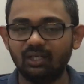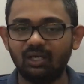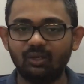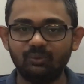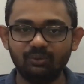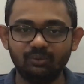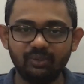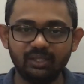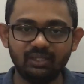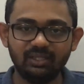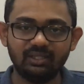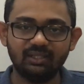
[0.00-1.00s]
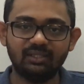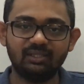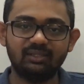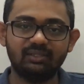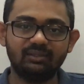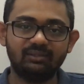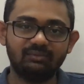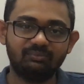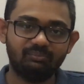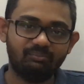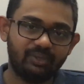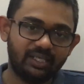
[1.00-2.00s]
How do we
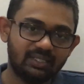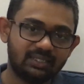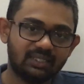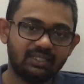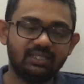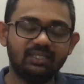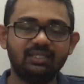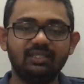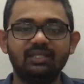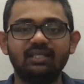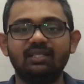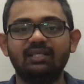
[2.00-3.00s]
mentally,